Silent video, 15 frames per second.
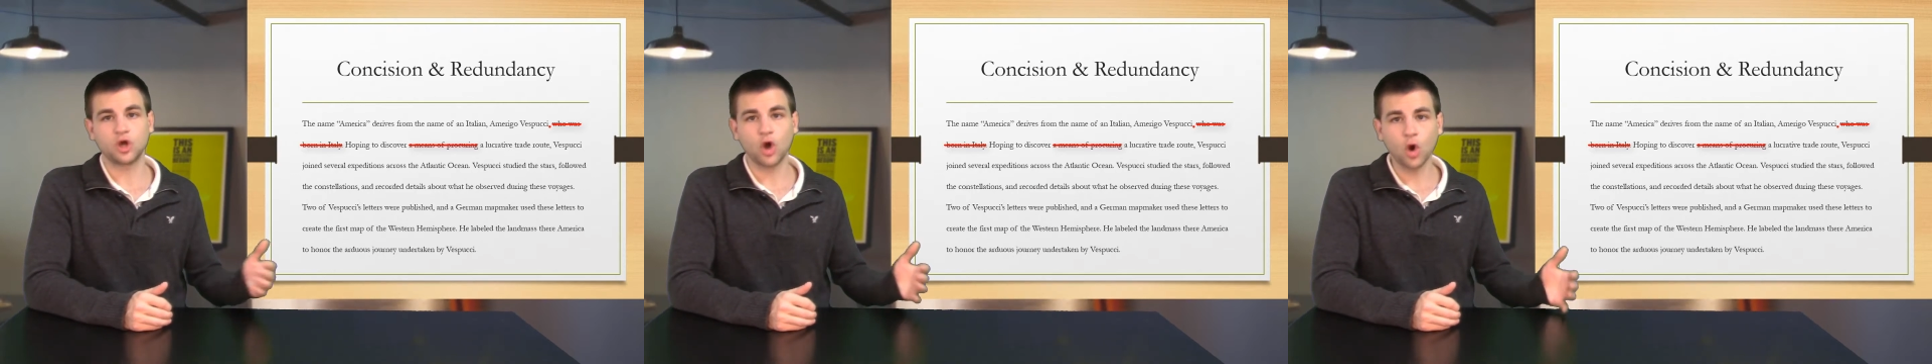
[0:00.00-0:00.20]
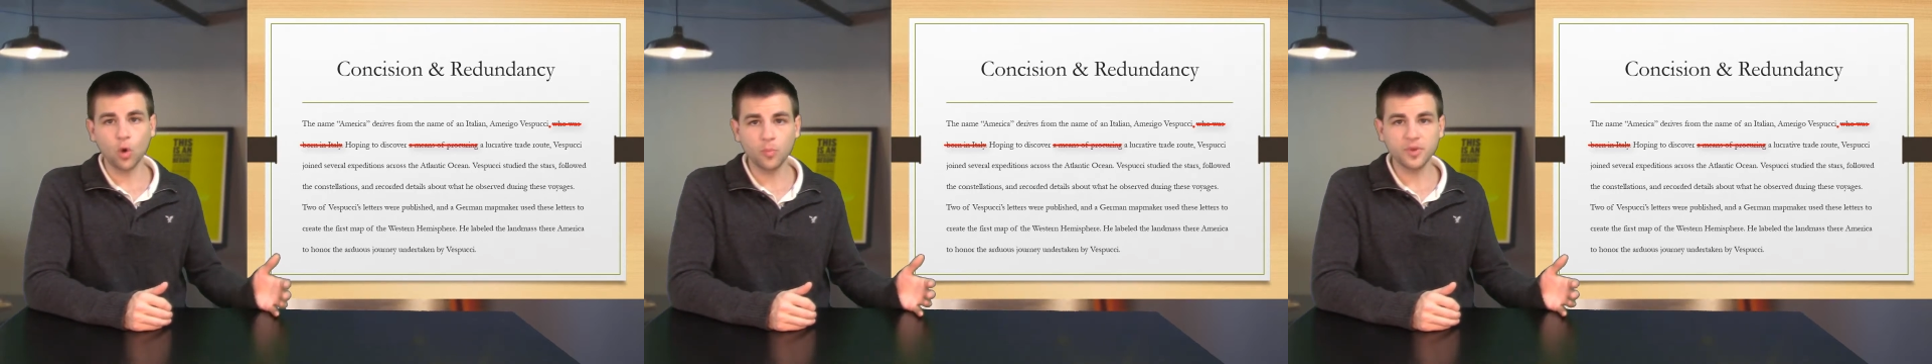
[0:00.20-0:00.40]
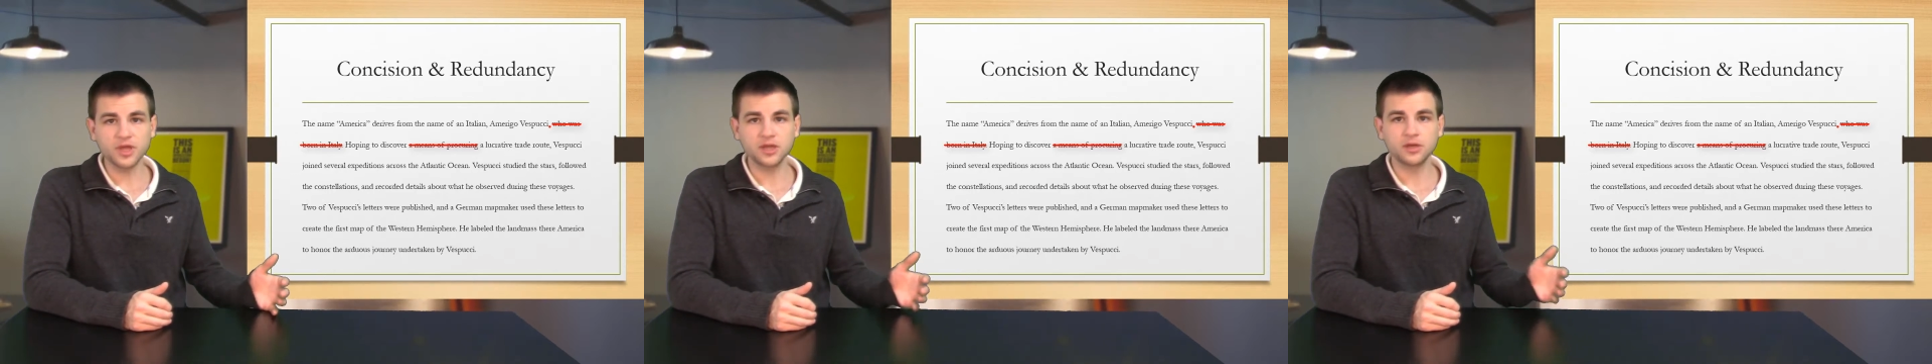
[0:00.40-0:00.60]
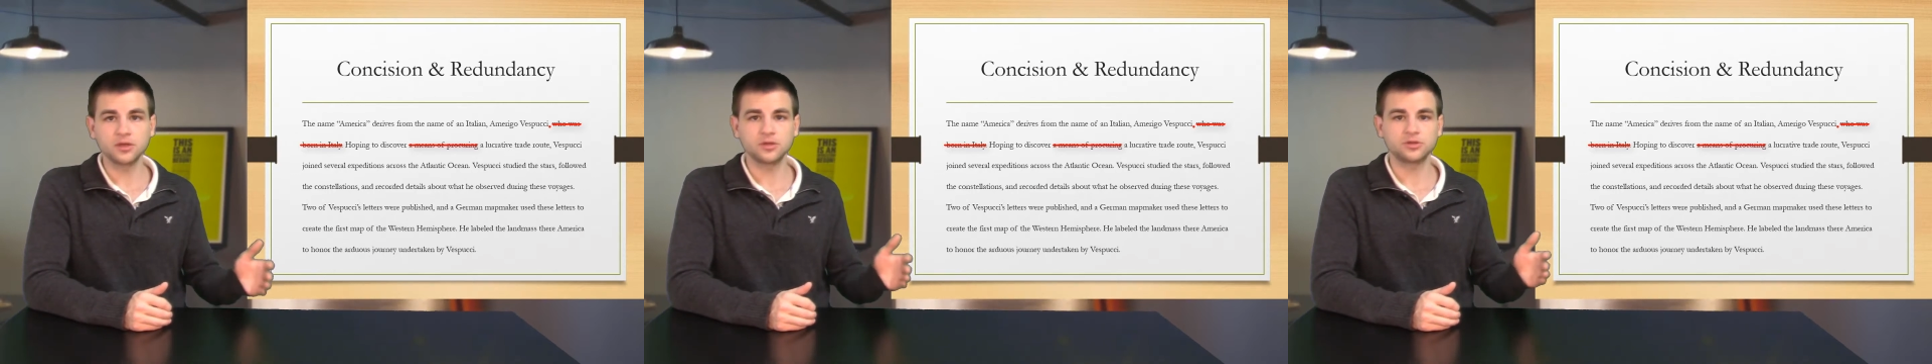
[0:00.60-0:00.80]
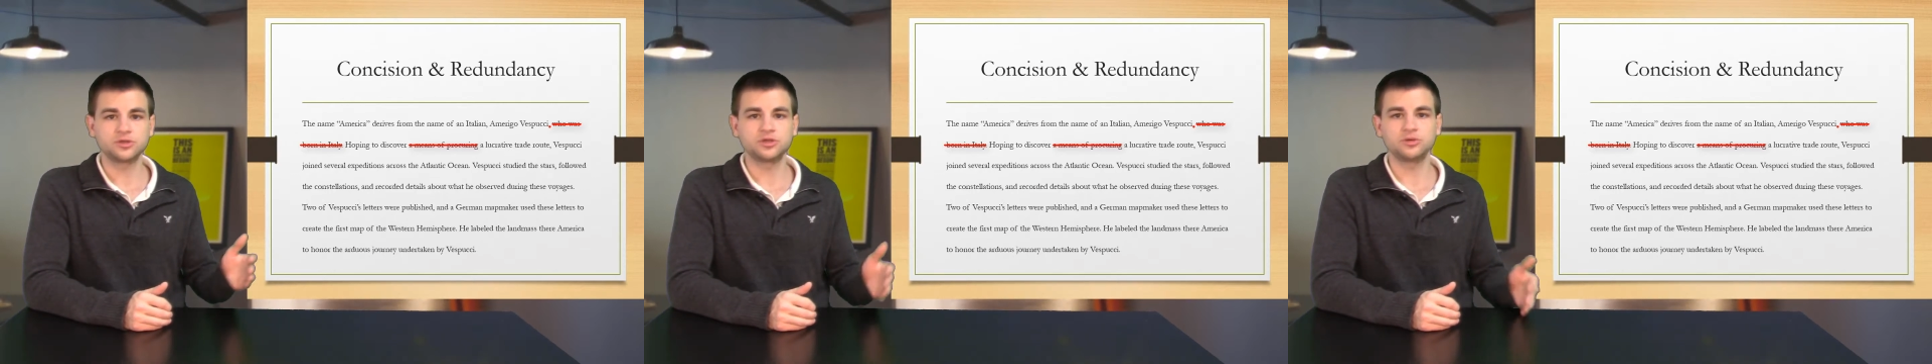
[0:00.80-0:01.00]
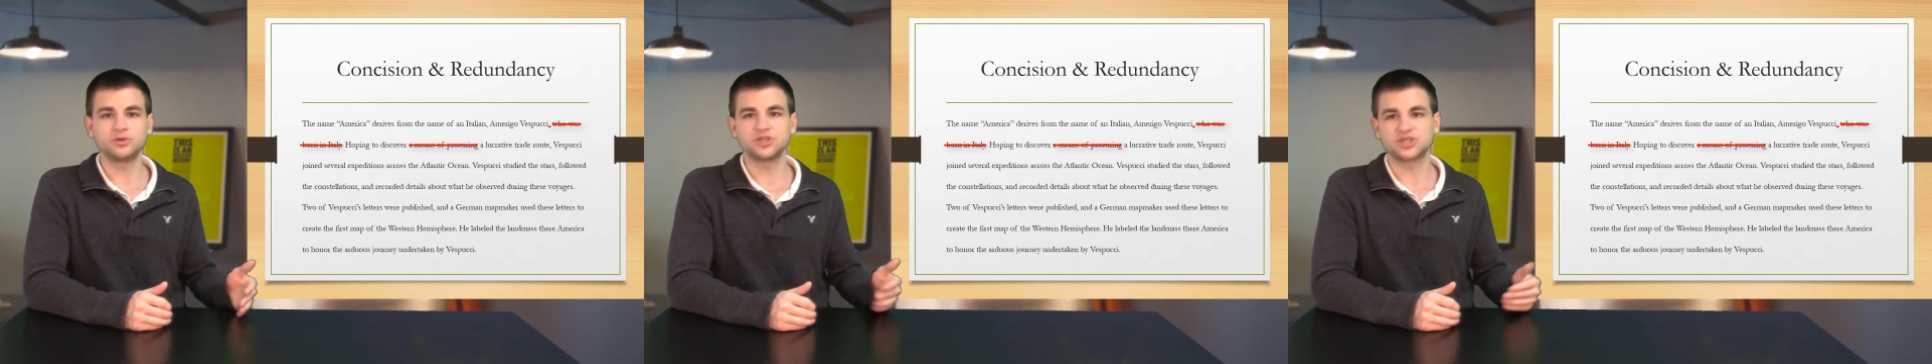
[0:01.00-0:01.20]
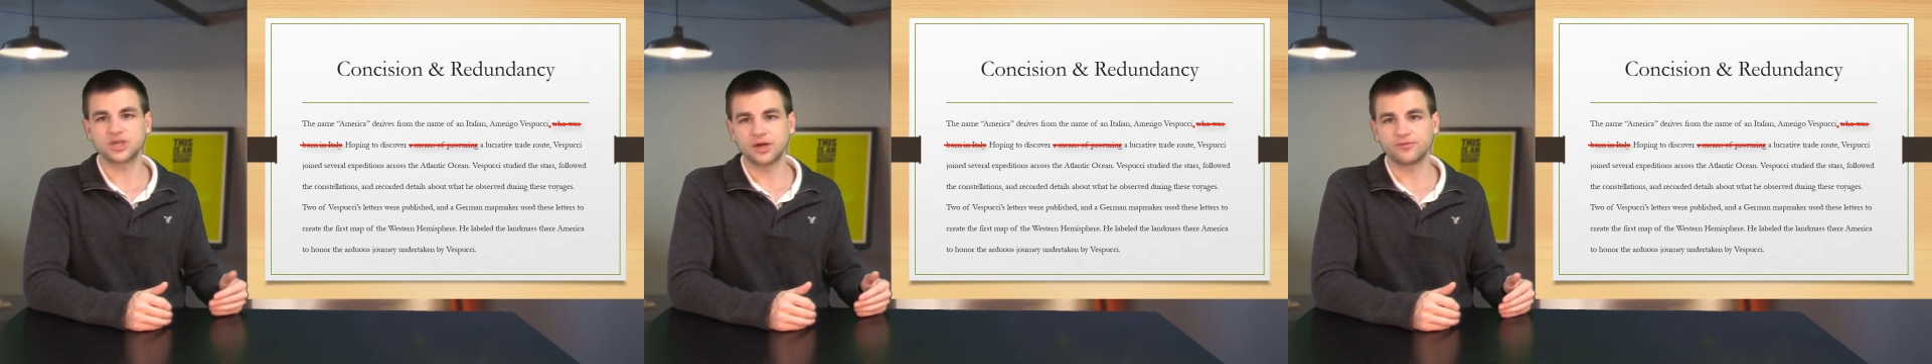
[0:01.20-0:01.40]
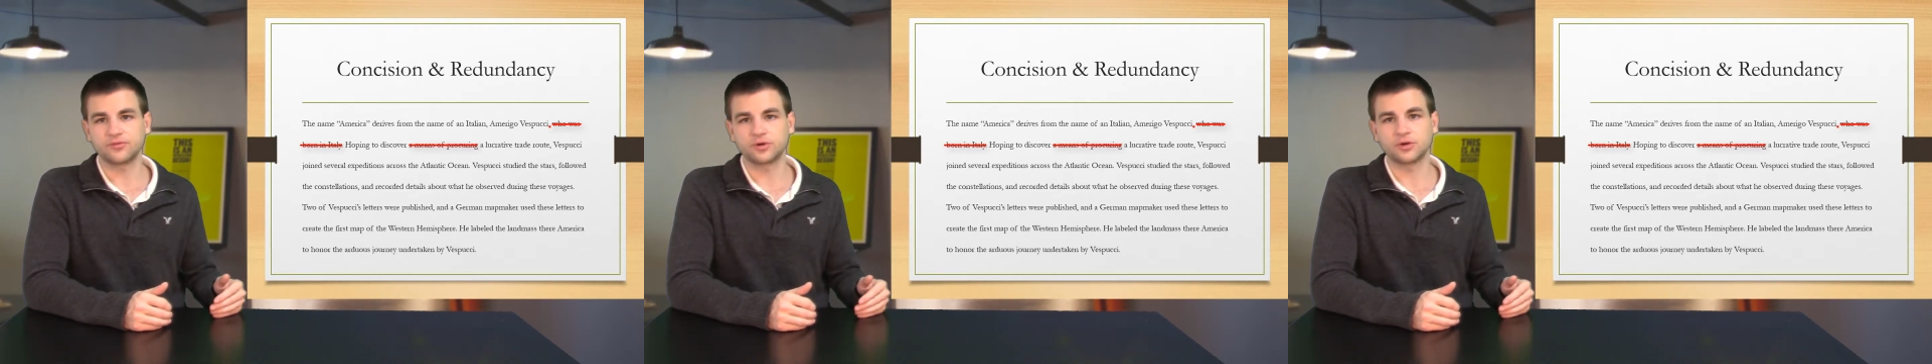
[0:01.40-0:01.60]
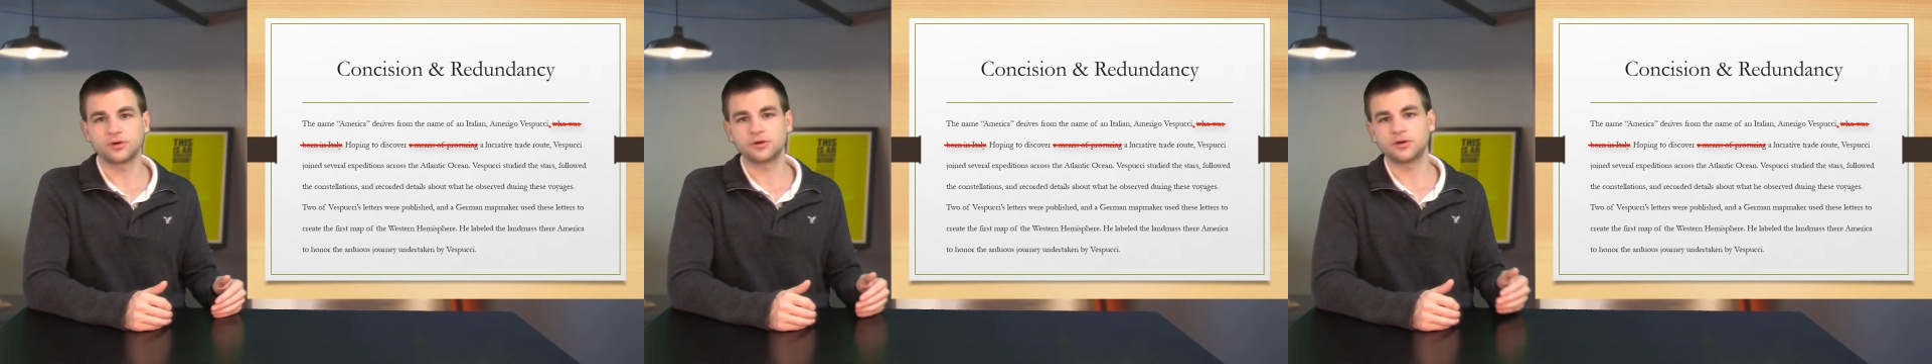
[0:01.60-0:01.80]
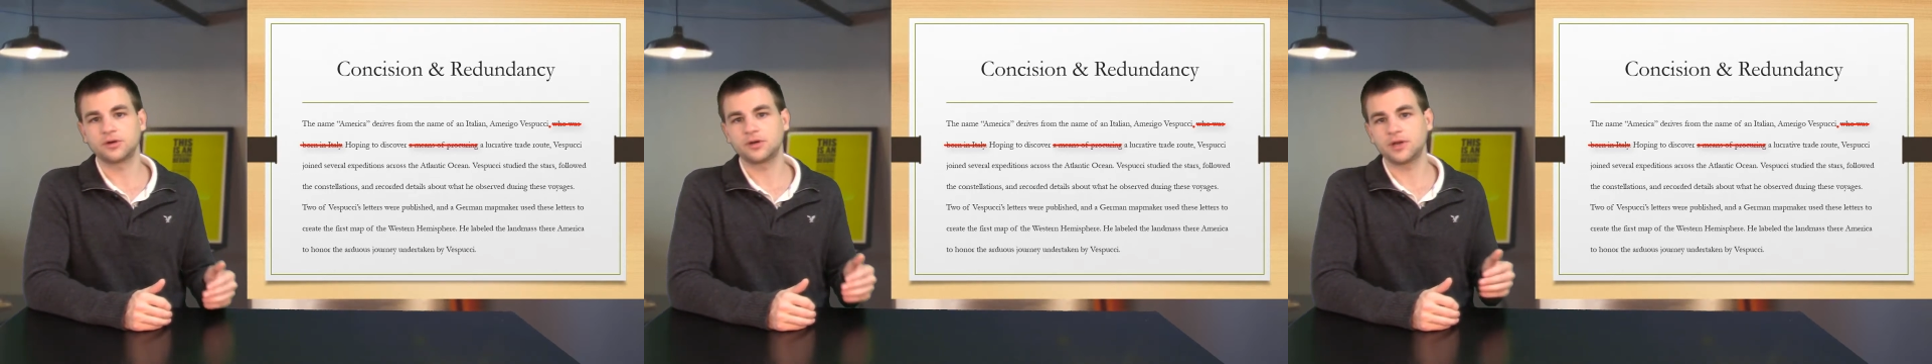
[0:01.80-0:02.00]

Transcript: hoping to discover